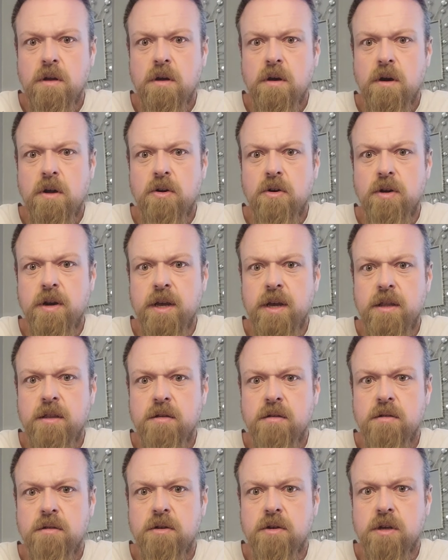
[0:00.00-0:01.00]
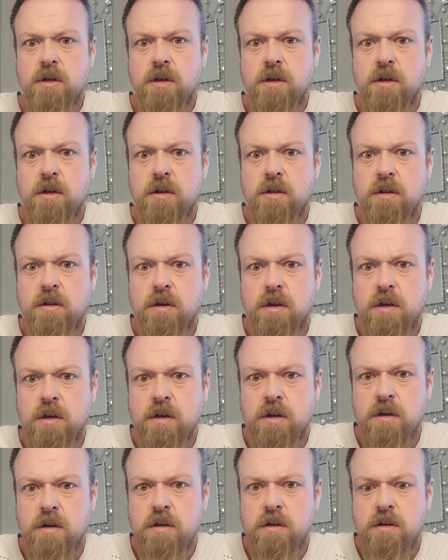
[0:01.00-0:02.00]
Underneath, looking good, looking
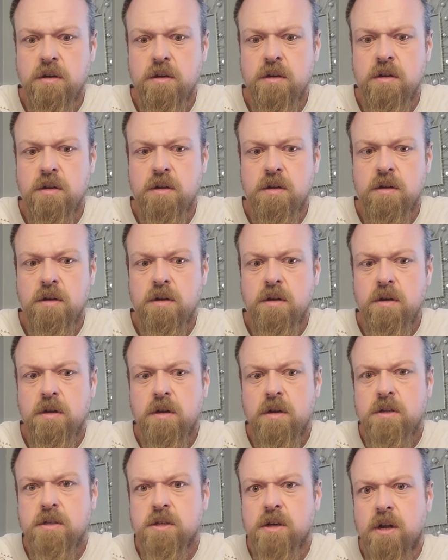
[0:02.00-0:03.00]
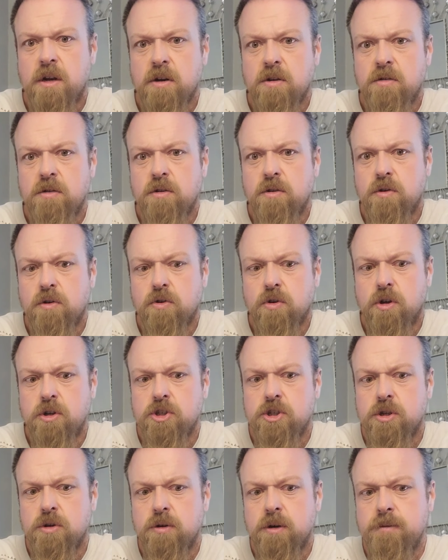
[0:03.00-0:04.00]
good. It's got a little
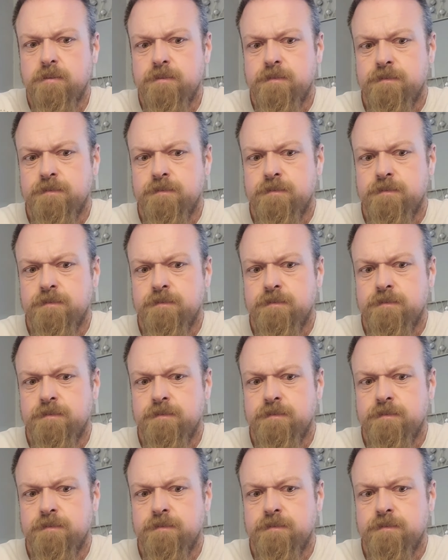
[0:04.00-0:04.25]
crunch to it.